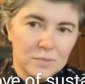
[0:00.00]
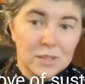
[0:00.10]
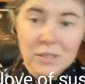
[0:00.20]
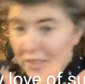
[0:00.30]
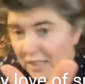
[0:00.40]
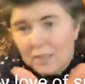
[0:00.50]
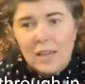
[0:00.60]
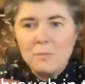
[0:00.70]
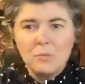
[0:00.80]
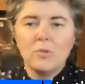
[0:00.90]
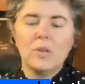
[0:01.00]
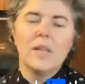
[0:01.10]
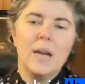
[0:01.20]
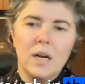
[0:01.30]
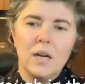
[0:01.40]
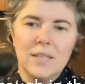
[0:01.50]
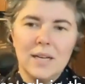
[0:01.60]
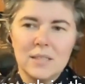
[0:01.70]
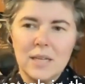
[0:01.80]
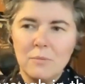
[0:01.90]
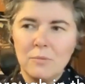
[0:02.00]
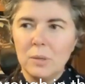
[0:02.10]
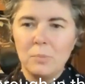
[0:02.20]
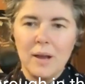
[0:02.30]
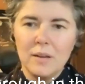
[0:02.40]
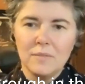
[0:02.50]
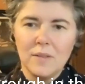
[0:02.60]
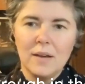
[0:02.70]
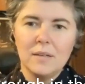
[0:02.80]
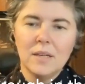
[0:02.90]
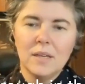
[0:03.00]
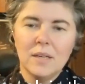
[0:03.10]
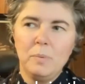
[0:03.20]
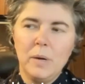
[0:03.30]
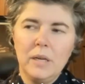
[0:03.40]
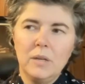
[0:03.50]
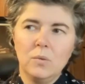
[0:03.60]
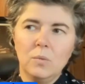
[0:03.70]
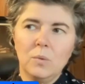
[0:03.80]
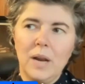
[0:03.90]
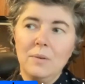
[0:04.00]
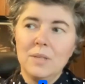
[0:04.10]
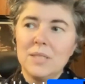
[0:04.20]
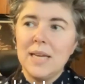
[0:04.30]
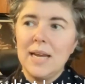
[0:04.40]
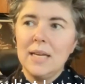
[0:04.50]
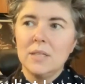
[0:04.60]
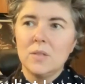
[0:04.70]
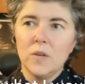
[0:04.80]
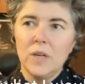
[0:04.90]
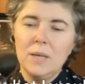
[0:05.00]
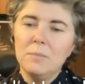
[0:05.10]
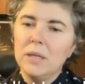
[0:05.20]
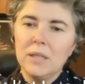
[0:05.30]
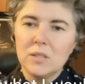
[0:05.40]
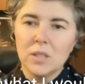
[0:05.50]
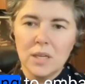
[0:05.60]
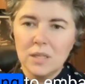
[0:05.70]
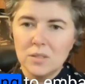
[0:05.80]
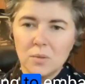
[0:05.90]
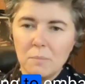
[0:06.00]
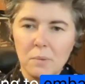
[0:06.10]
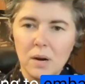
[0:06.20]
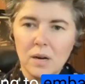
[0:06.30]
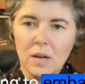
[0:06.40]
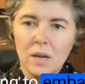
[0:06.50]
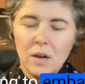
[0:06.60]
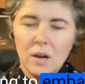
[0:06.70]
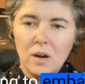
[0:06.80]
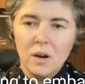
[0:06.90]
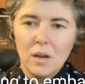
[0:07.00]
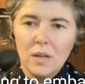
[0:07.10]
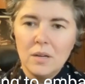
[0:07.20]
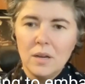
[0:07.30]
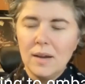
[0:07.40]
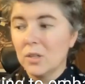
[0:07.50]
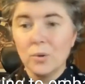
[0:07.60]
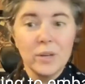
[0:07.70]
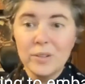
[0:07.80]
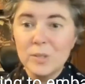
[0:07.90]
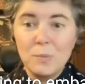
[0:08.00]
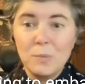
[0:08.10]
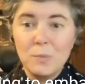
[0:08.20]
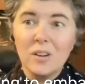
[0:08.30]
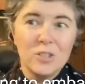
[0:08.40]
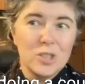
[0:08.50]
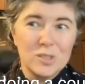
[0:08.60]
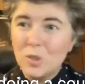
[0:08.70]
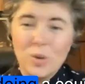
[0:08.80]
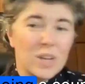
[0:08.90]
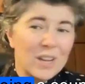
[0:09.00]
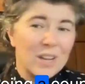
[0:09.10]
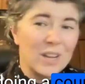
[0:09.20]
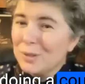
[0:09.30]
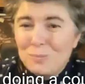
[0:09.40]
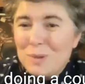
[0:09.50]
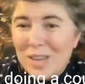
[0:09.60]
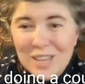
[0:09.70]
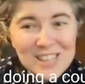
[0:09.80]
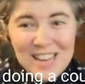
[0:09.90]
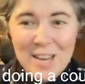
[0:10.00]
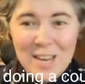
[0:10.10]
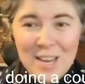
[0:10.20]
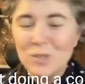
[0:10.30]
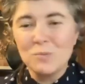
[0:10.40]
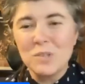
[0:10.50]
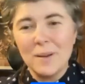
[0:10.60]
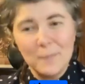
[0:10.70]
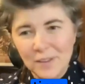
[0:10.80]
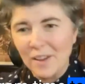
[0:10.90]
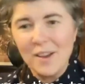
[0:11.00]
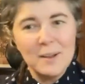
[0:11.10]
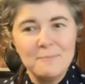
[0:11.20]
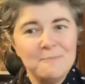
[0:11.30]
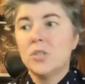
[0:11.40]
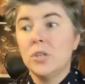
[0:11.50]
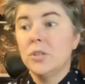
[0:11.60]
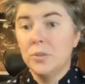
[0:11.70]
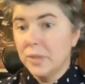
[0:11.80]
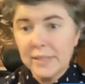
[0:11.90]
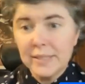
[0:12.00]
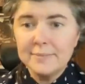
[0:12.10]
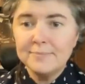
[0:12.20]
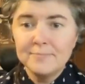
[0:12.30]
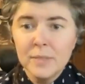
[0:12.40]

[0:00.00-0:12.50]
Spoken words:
clearly came through in that context, and I'm really proud of that. But what I would say is, for anybody that's looking to embark on a career in speaking, or just doing a couple of speaking engagements from time to time, just start doing it.